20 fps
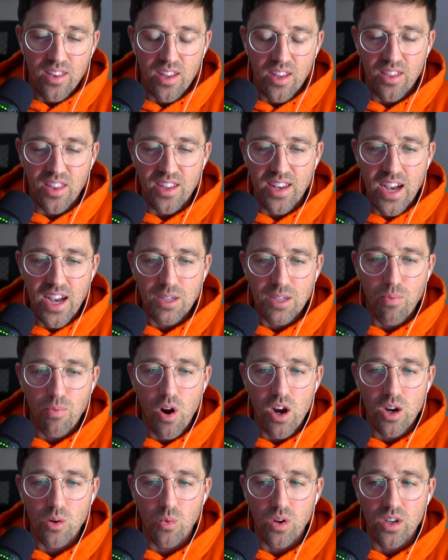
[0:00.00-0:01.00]
The the next
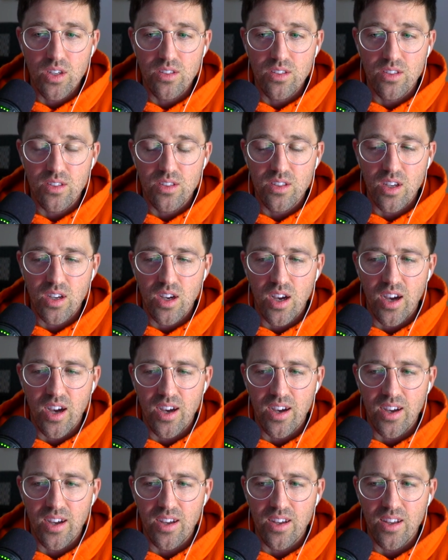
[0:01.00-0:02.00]
part was
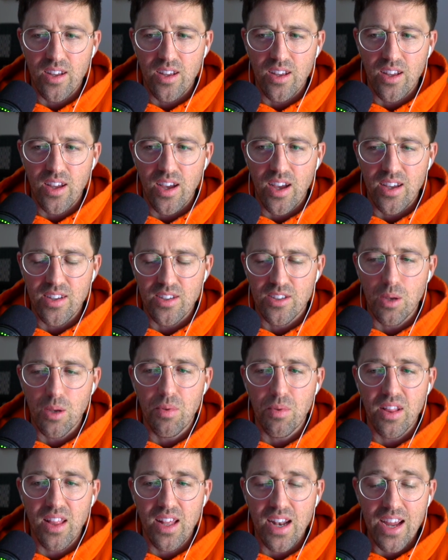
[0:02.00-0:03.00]
uh, uh,
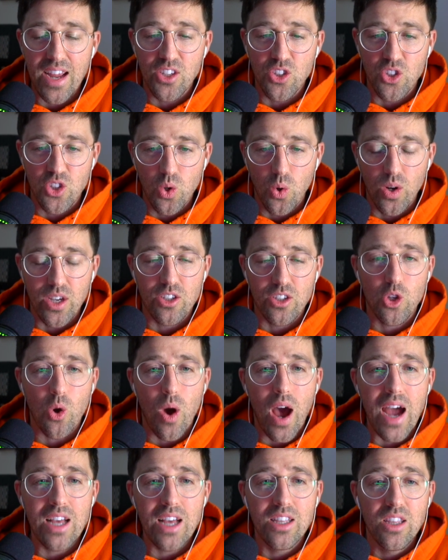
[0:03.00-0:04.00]
something that I enjoy. So
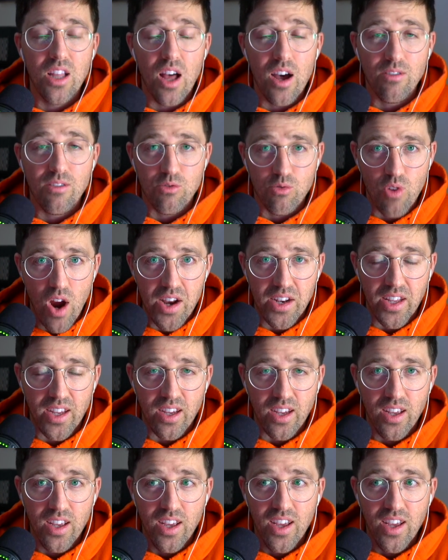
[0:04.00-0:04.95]
I love writing.